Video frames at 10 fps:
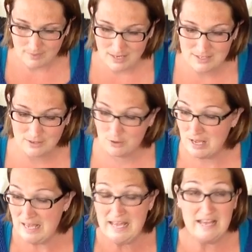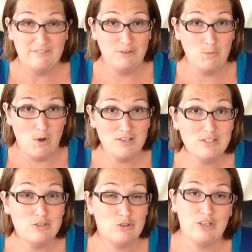So if you
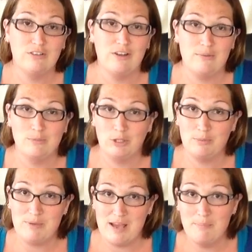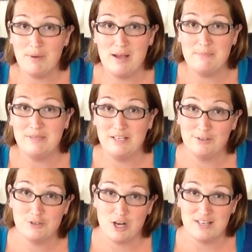want, you can look me up. I'm
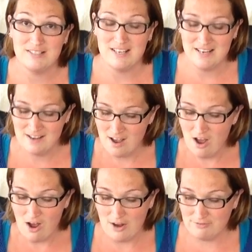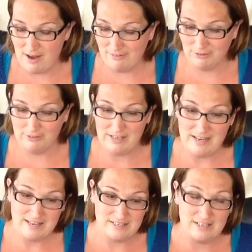knittertracy on
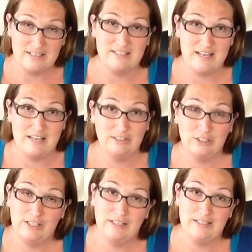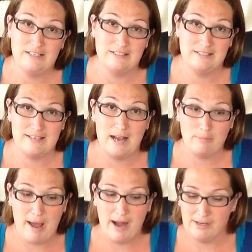Ravelry, and you can take a look at these exact
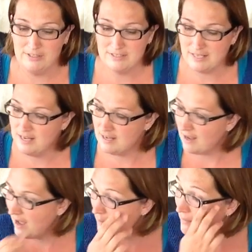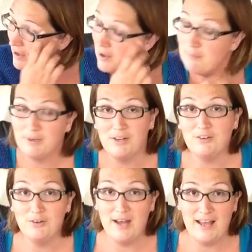patterns. But I'll
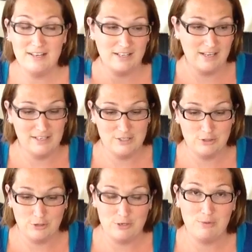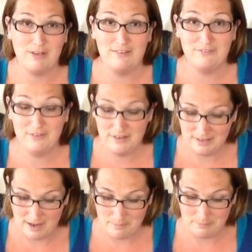go ahead and kind of show you what
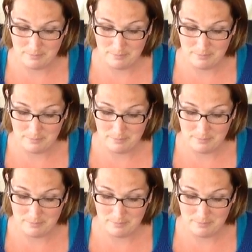I've